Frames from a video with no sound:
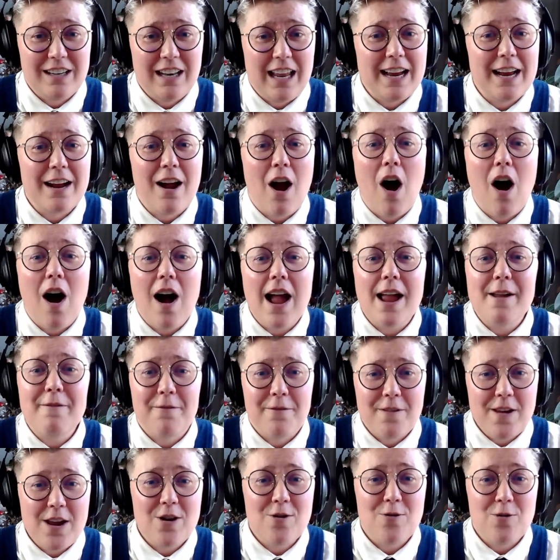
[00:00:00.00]
Like, I
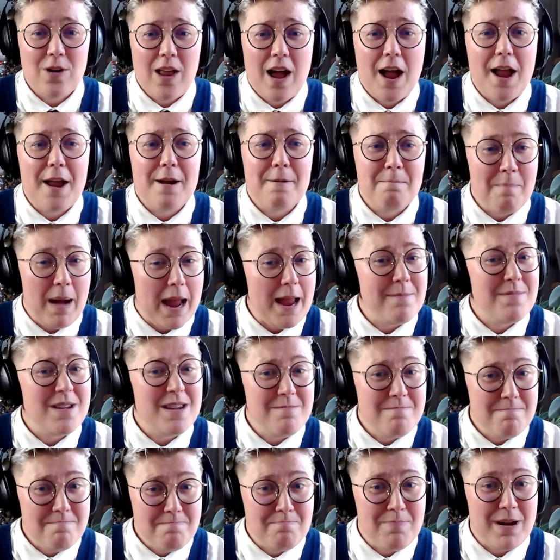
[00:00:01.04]
feel like maybe
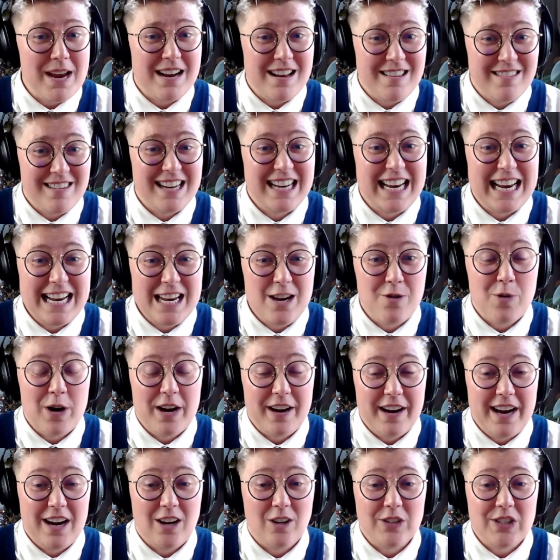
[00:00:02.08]
better than anyone
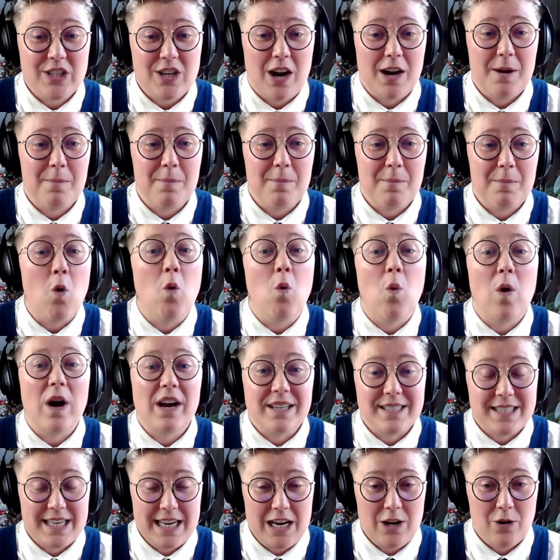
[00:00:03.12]
else, I'm
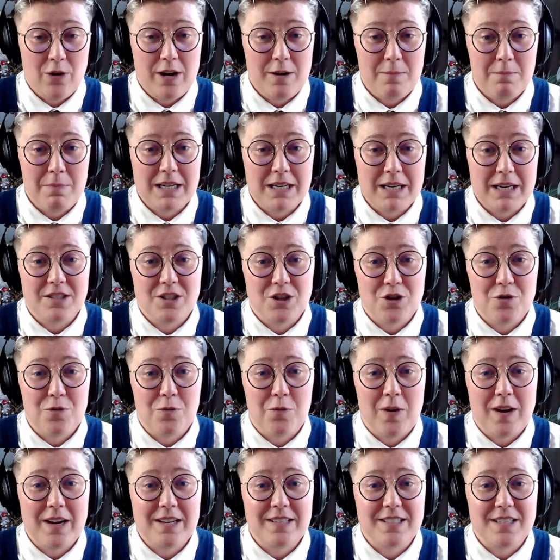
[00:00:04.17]
always hearing Matatū
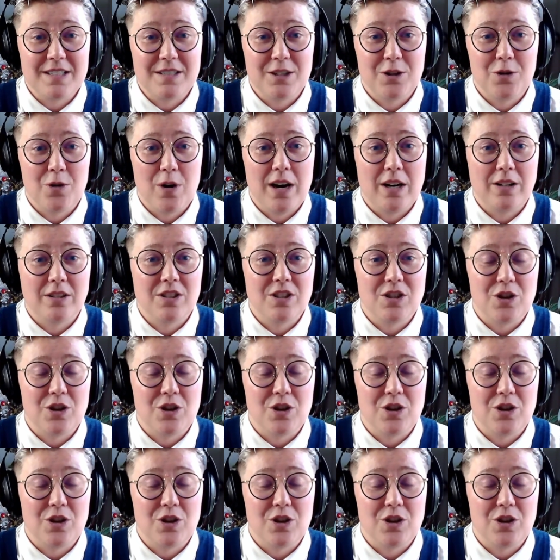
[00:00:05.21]
fans in the crowd.